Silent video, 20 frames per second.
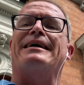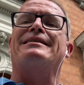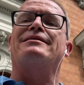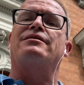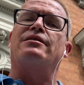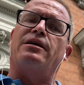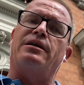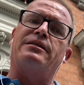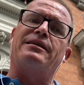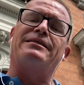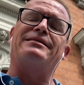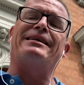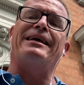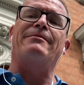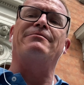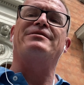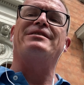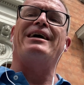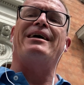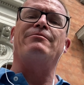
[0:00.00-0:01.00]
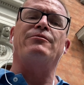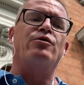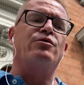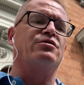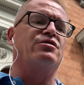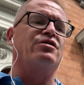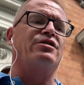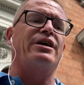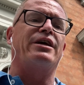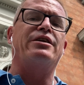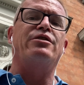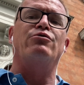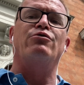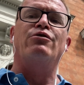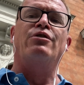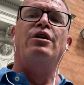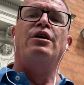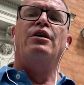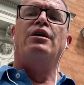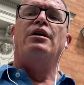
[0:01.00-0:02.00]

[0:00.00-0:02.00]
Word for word: and at the same time also the EU